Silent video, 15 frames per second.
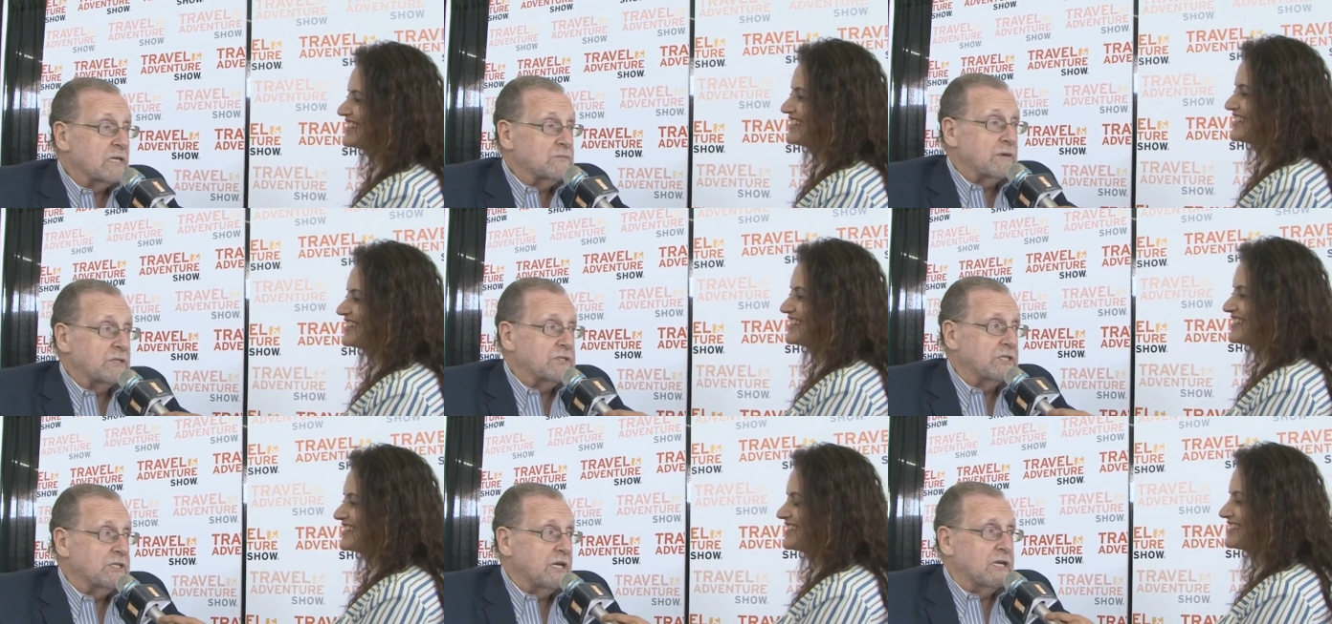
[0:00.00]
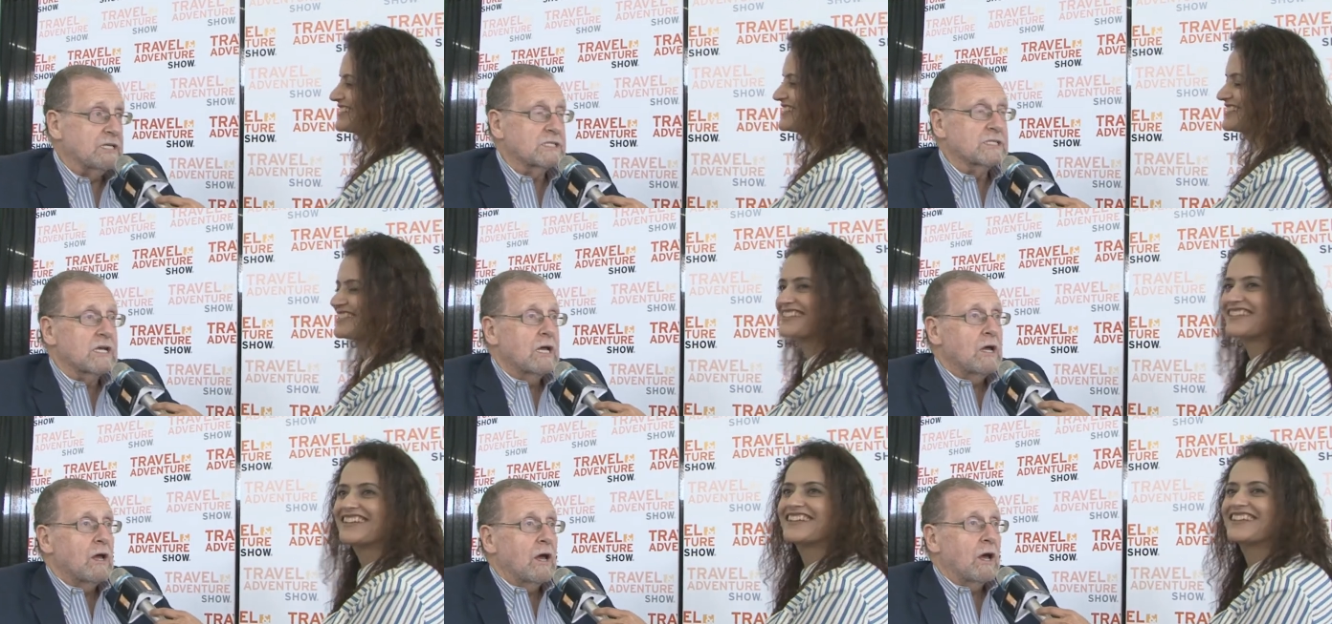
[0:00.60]
Speaker 1: last message is
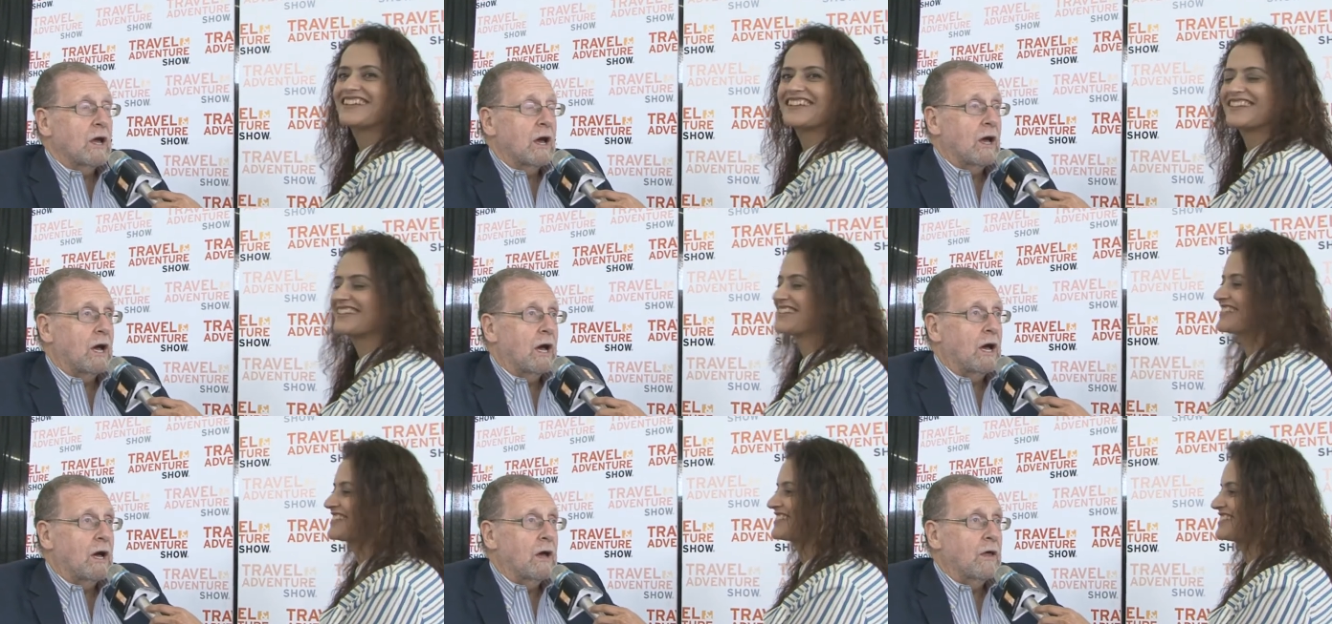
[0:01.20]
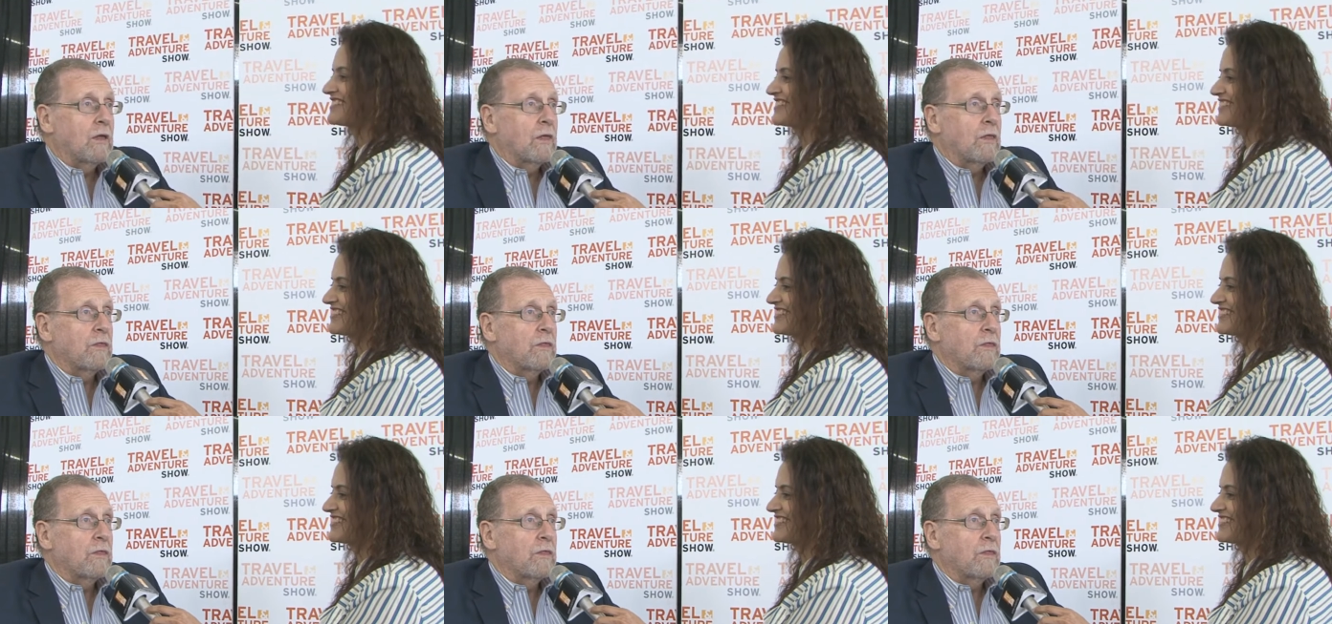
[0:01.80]
uh,